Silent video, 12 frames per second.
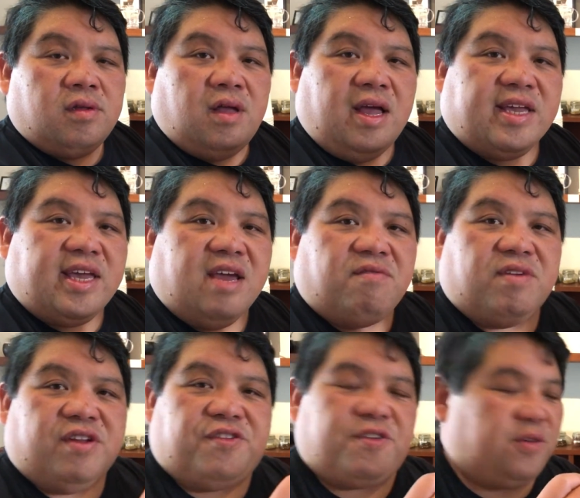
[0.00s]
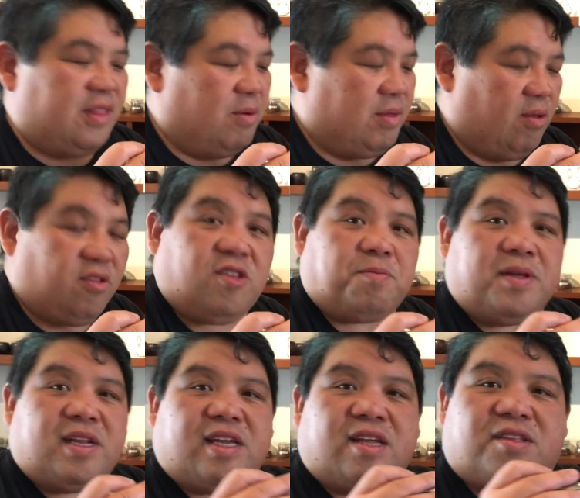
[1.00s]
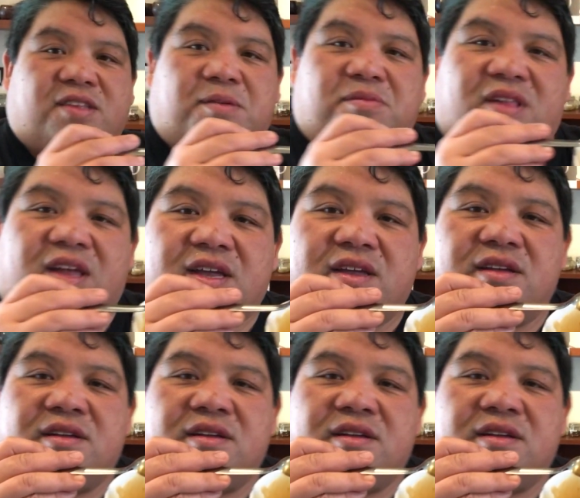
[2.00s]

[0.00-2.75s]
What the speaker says: I can't really show you that without spilling it, seems like.